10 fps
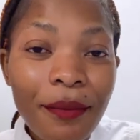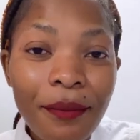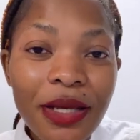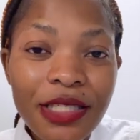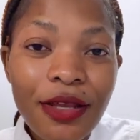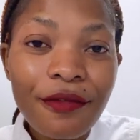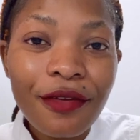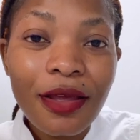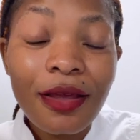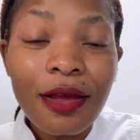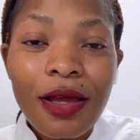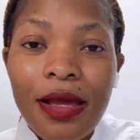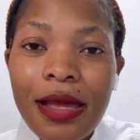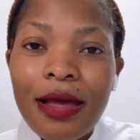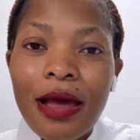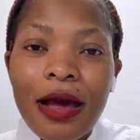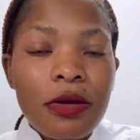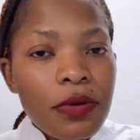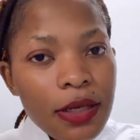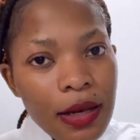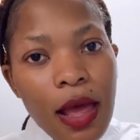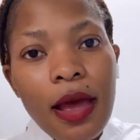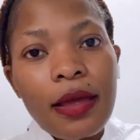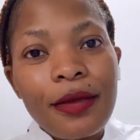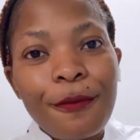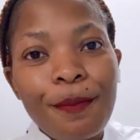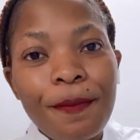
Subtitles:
my CV. I don't want to lie,